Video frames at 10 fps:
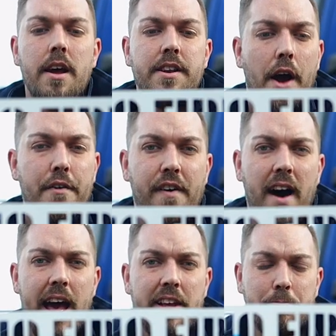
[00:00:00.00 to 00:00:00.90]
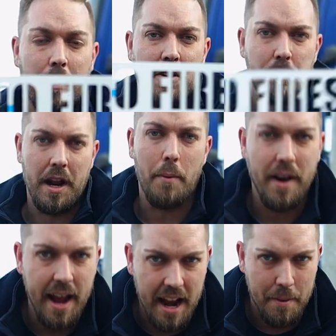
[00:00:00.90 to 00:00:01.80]
No fires because we don't
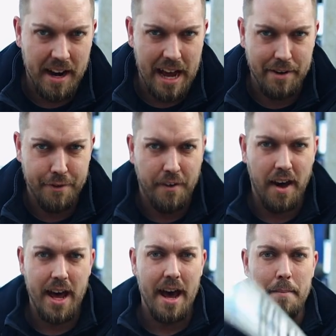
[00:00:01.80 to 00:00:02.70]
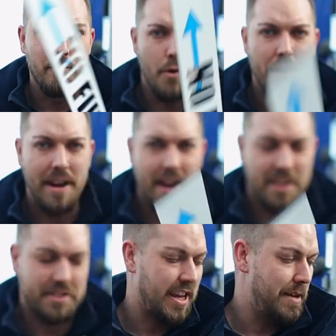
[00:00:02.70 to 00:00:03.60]
want anyone having a fire and ruining
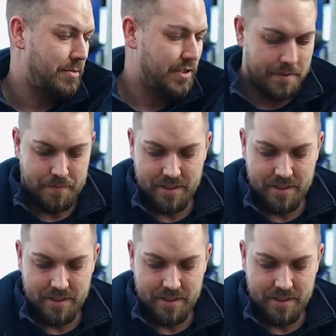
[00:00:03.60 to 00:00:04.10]
our skips.